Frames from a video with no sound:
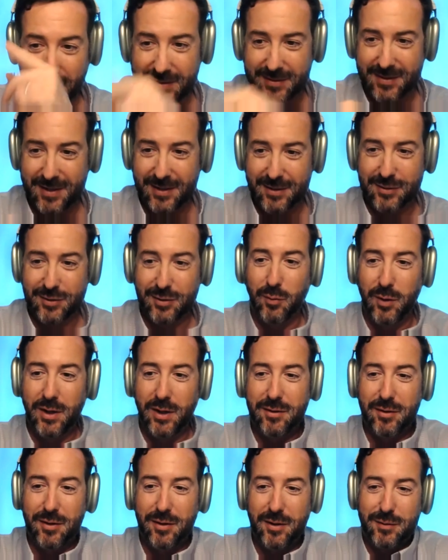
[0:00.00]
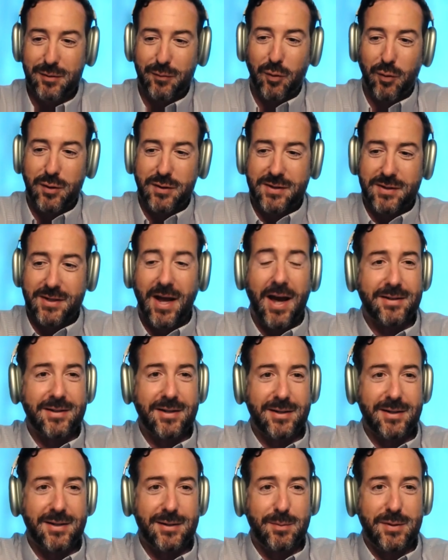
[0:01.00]
set up Front, said we do use force
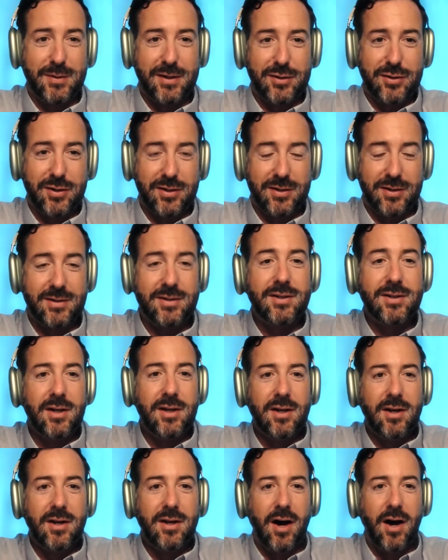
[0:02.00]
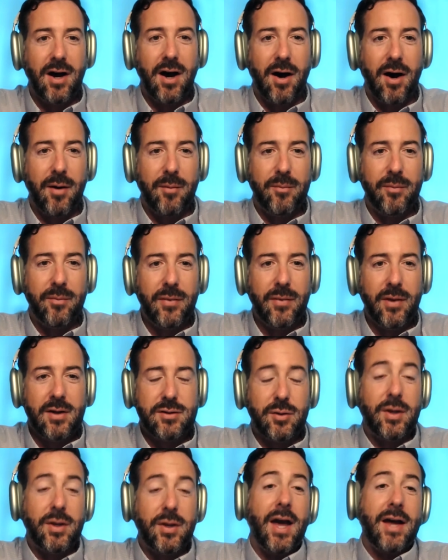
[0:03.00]
tags and dispositions.
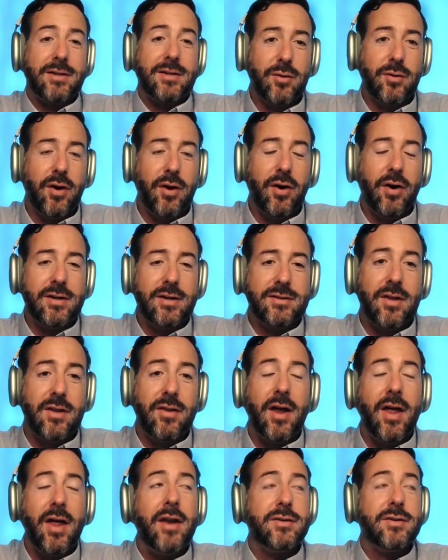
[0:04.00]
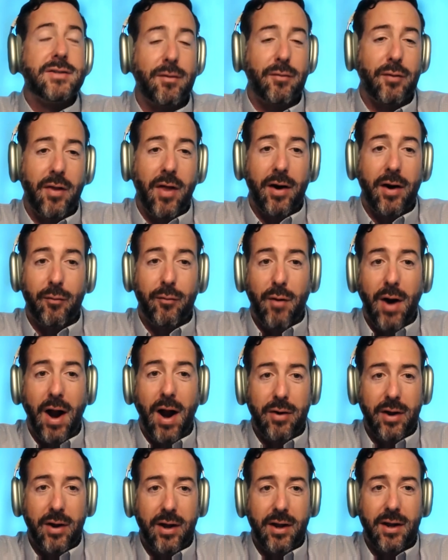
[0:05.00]
So yeah, so there's definitely a
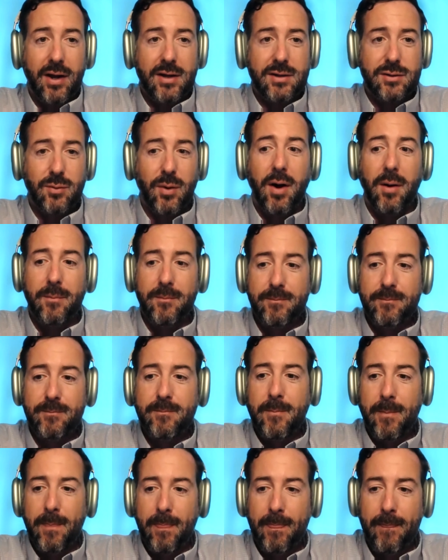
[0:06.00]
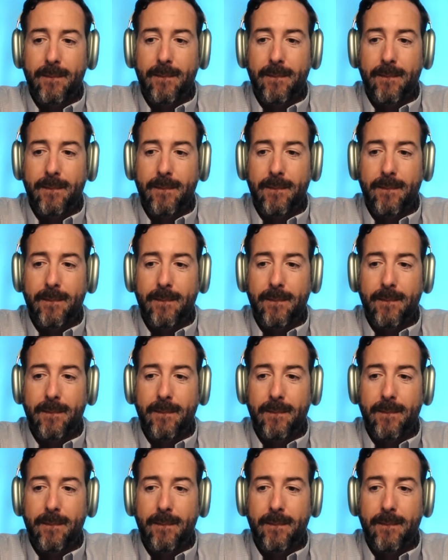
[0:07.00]
lot of routing as well.